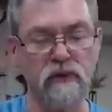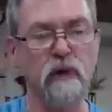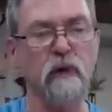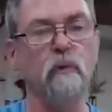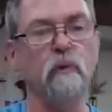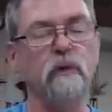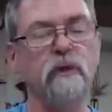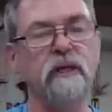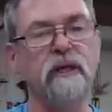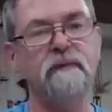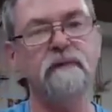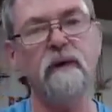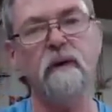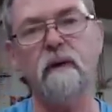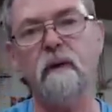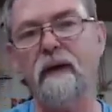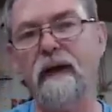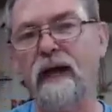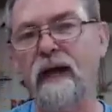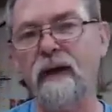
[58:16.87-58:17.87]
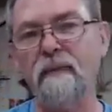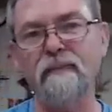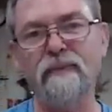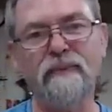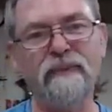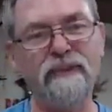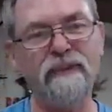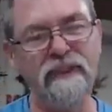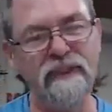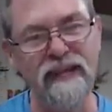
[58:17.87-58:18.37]
So it would give it
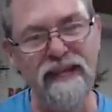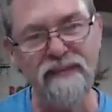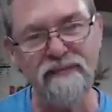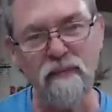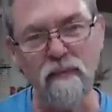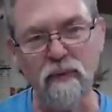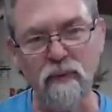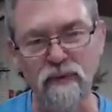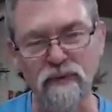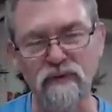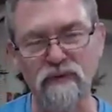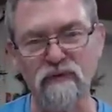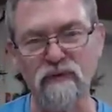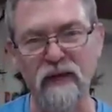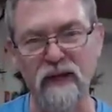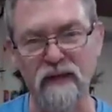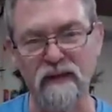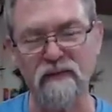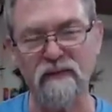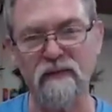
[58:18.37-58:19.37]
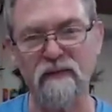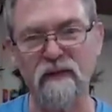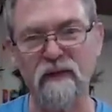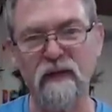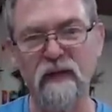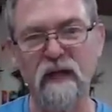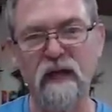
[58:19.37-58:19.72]
unbelievable strength.